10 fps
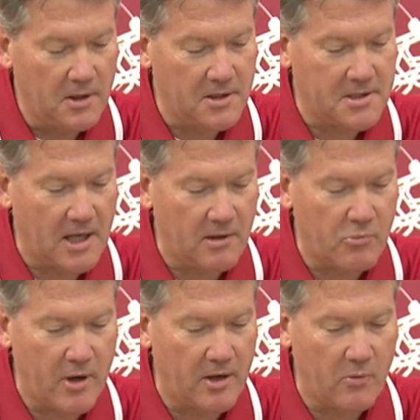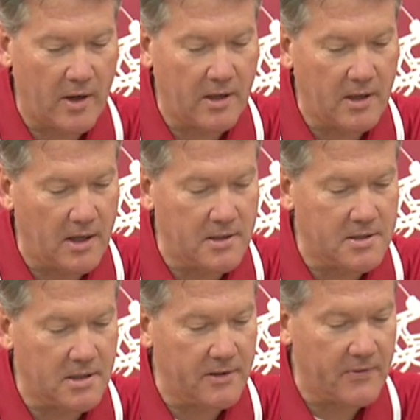to celebrate and recognize
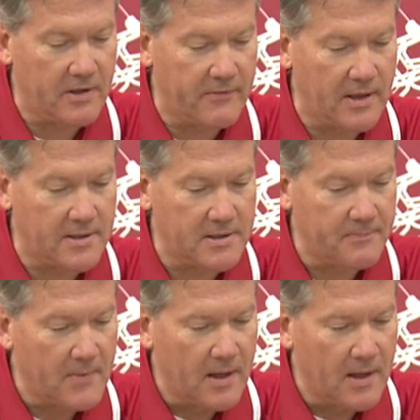significant events.